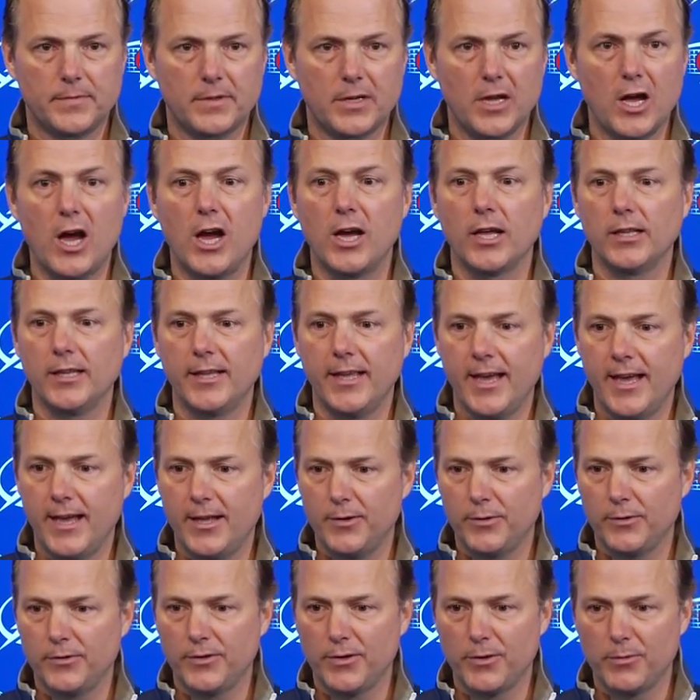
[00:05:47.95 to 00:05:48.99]

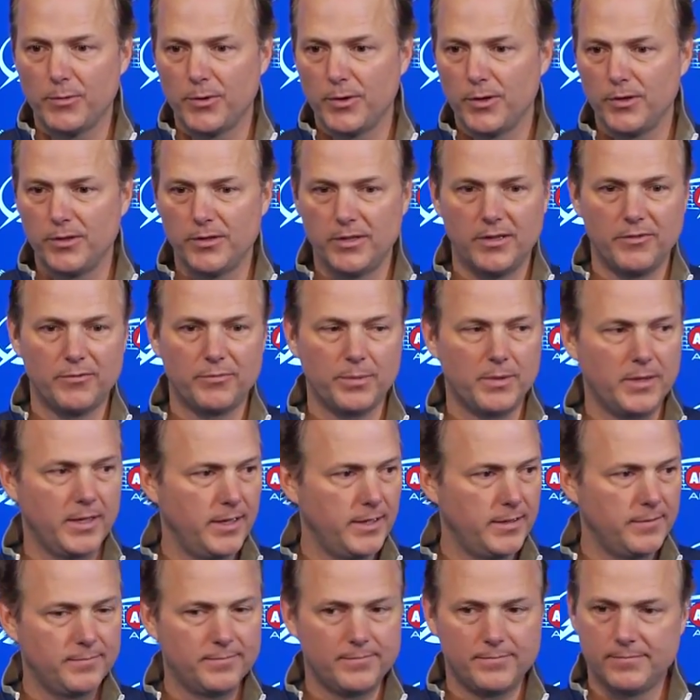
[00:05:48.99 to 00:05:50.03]
Coglianos of the world that have
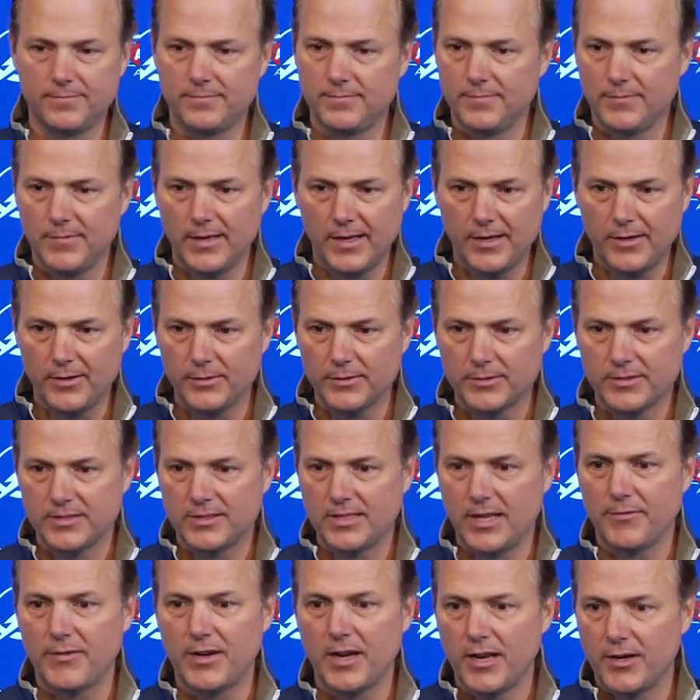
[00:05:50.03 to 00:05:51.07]
played, I don't know,
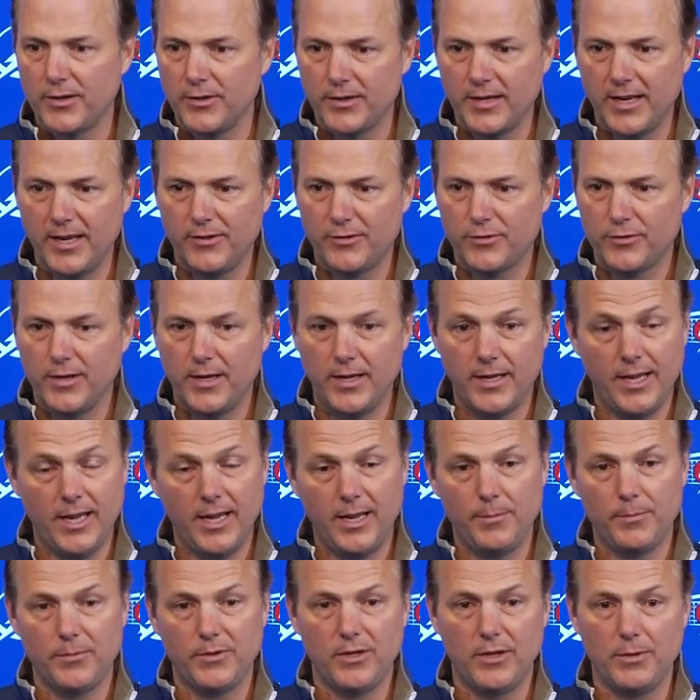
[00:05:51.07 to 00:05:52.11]
700 straight
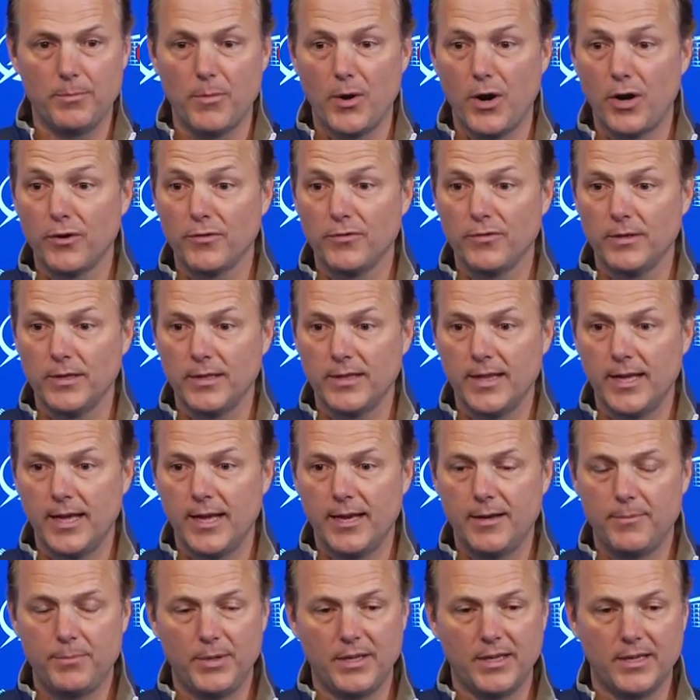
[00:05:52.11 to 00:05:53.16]
games. You marvel at
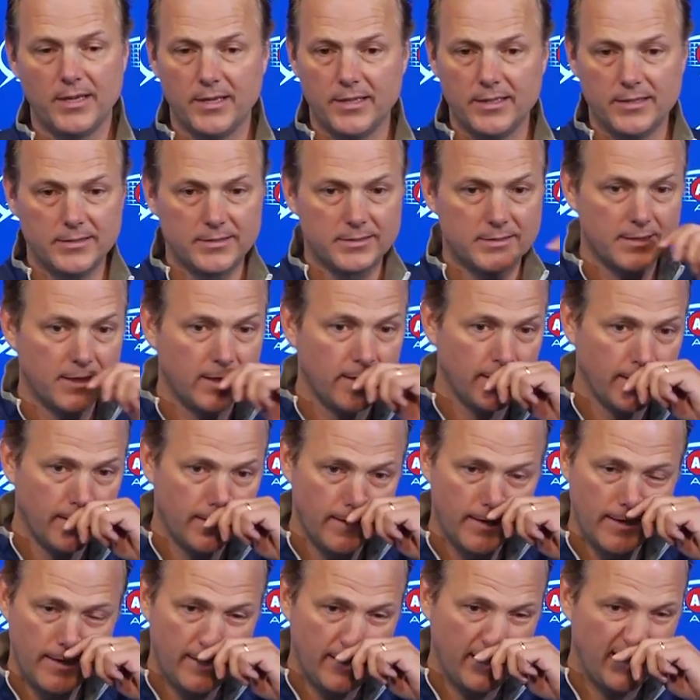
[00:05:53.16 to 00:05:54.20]
that because
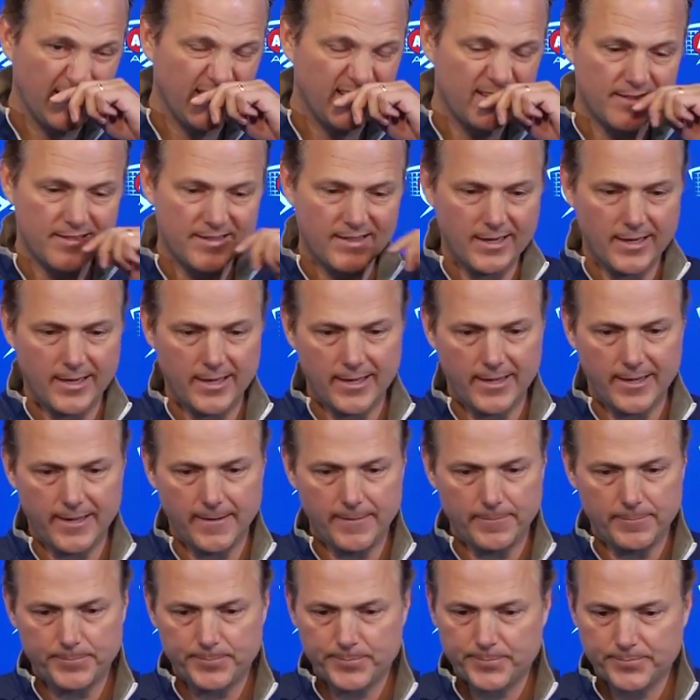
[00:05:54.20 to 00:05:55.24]
it's
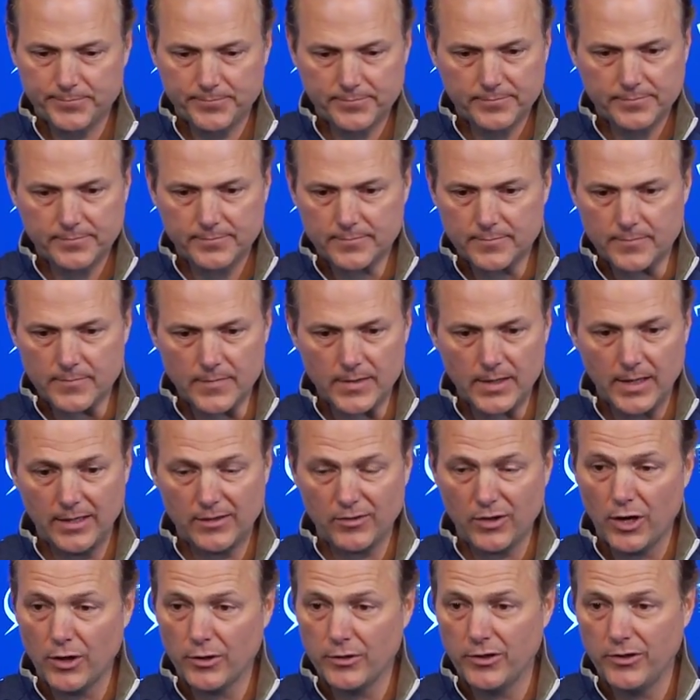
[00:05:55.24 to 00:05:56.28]
hard
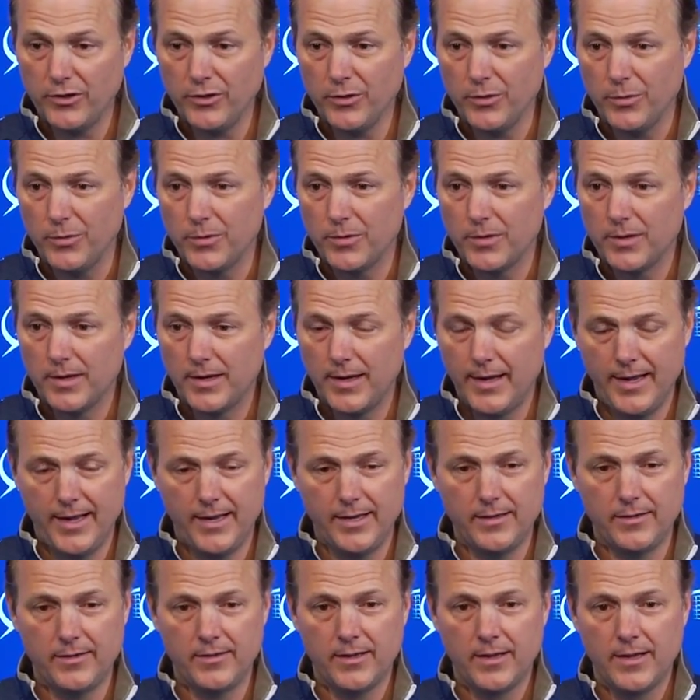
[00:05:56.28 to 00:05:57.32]
to do.
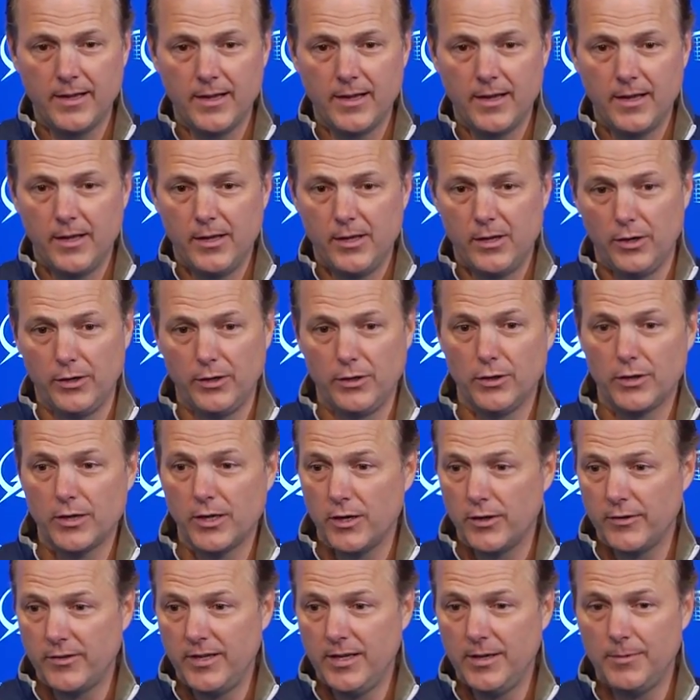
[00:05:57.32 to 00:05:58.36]
And, you know, you look at
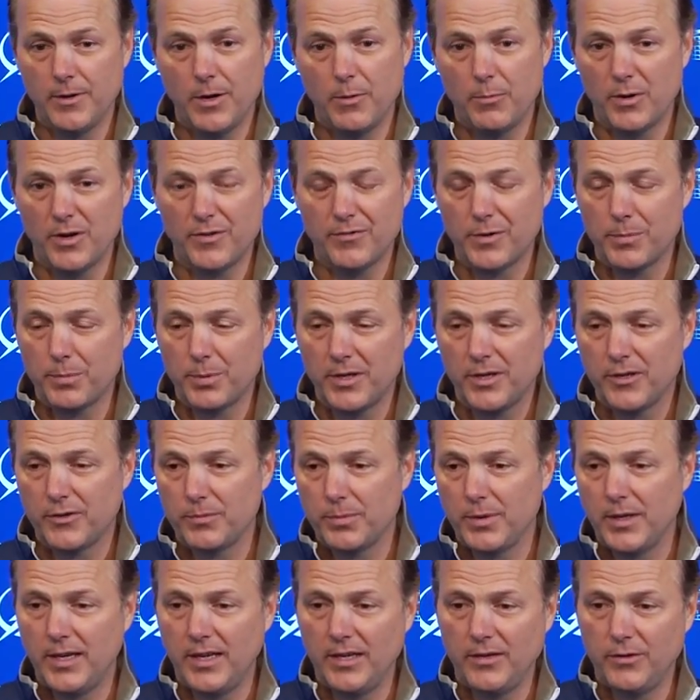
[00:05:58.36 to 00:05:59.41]
our team, not one of our players
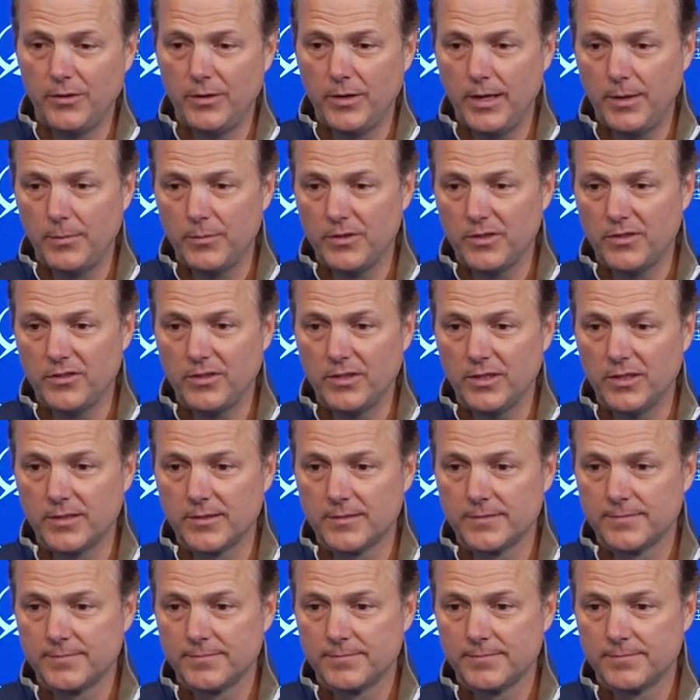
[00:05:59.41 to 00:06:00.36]
played 82 games this year.